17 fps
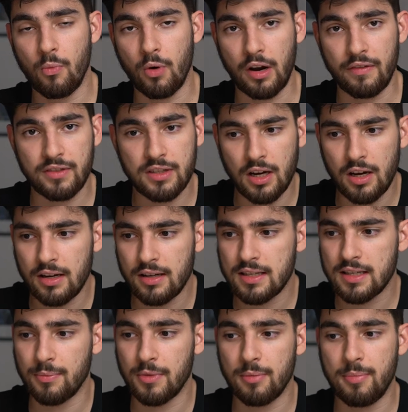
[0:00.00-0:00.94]
what I've done,
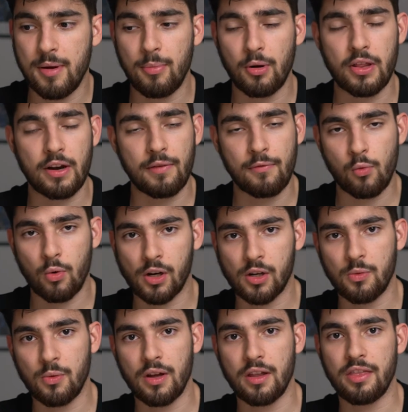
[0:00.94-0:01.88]
some of the people that I've
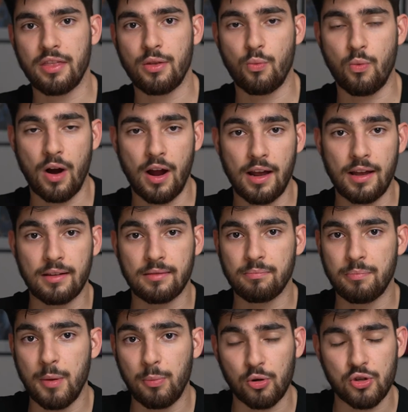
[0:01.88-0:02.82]
worked with, why
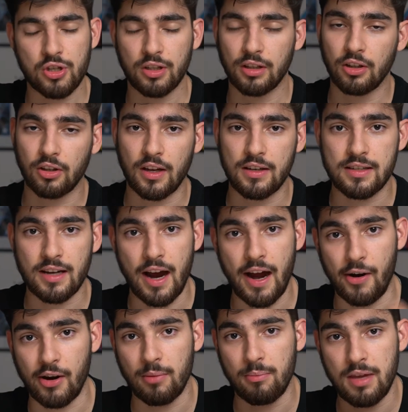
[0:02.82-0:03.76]
people should look into
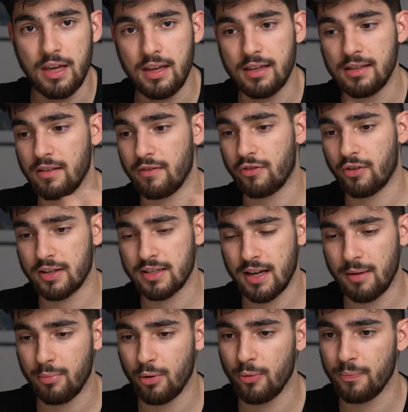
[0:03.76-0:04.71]
hiring me, for
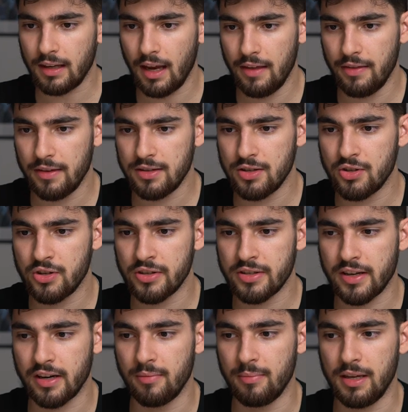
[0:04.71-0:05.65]
example. And this is
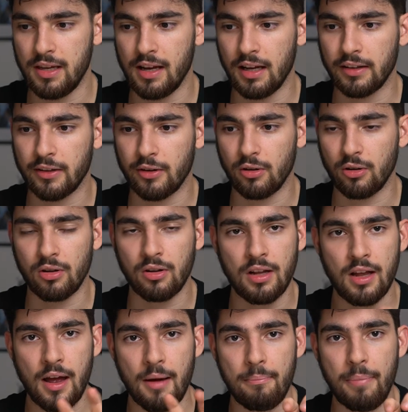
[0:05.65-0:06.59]
just gonna be a little
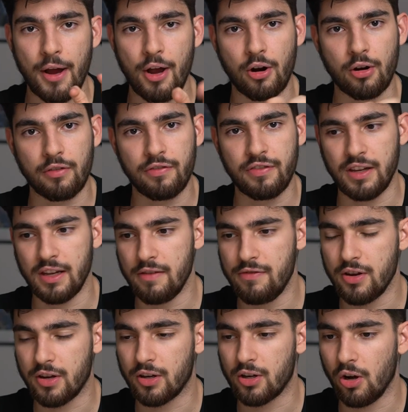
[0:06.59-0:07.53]
biography,
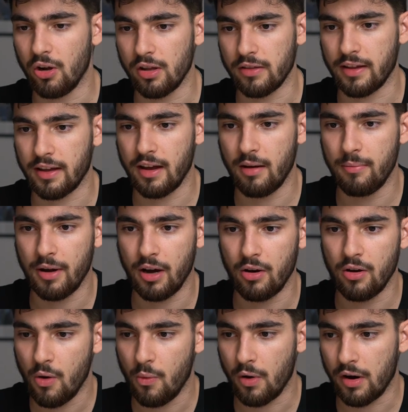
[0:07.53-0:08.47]
if you could call it that,
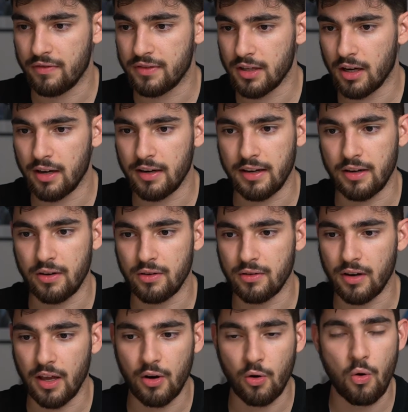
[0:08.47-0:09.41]
about what I've done
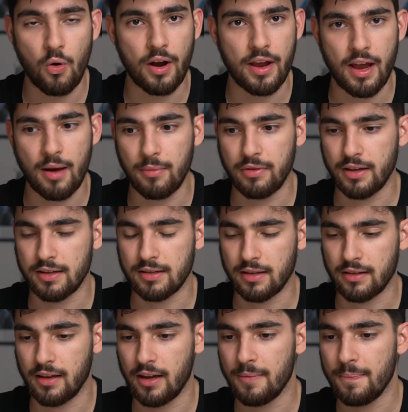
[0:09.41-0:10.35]
and who I am and things
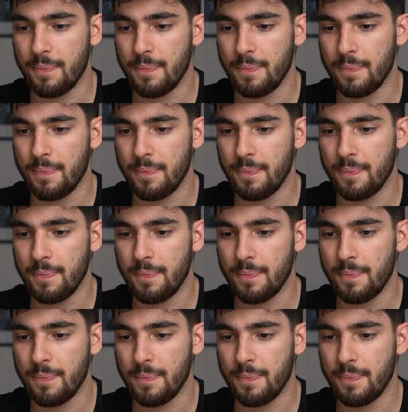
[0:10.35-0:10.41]
like that.